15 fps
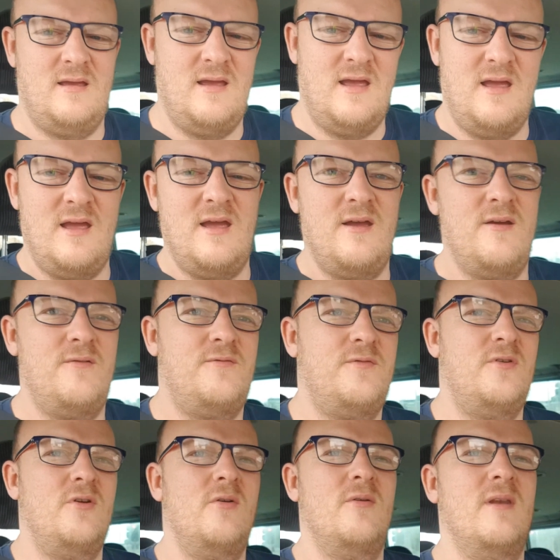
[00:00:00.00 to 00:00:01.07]
If
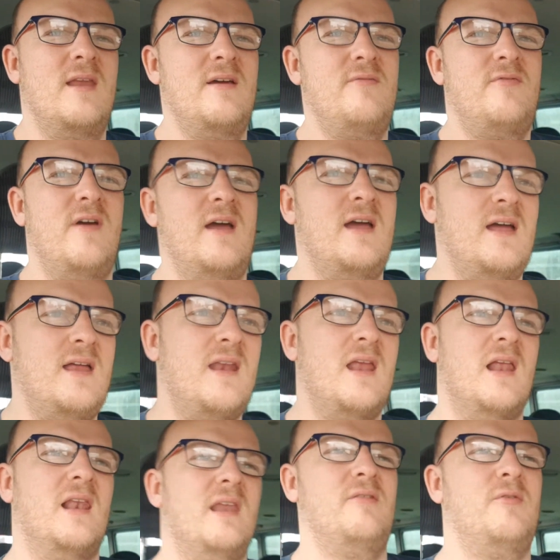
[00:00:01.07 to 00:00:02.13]
you live
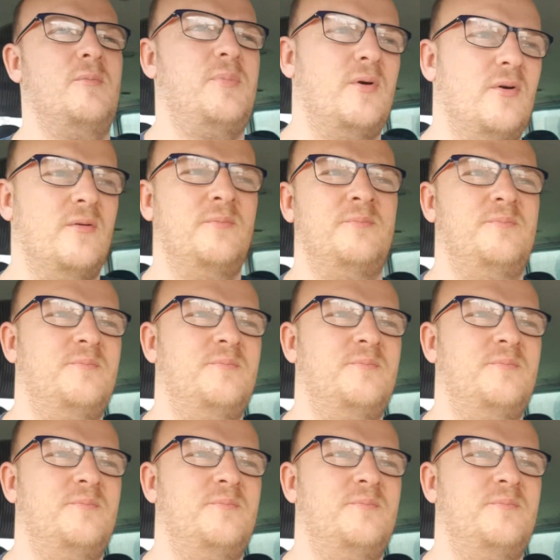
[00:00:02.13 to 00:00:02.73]
in Liverpool,